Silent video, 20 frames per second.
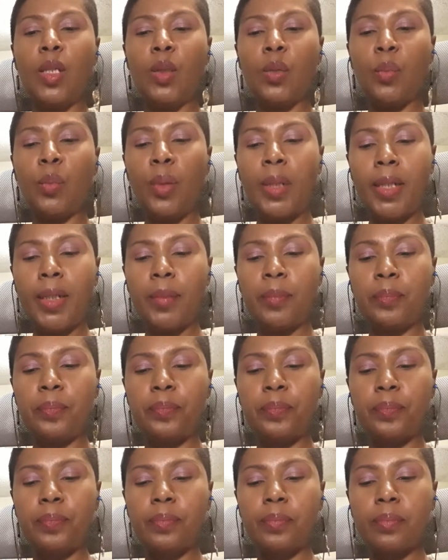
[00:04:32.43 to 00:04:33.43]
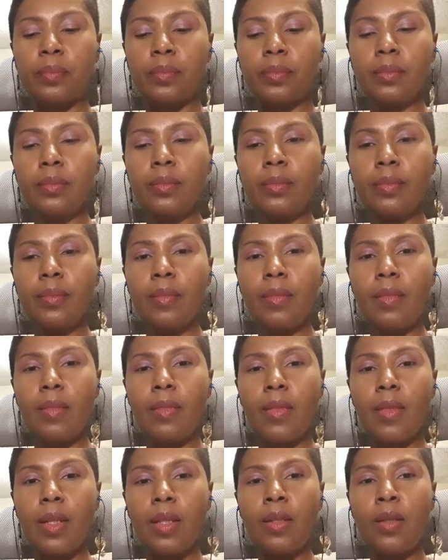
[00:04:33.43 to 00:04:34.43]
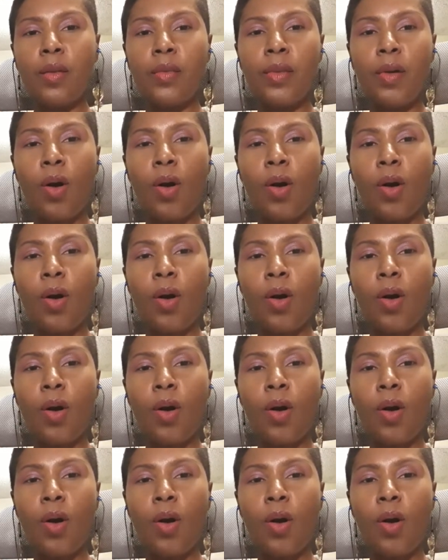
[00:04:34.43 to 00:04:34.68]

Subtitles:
But the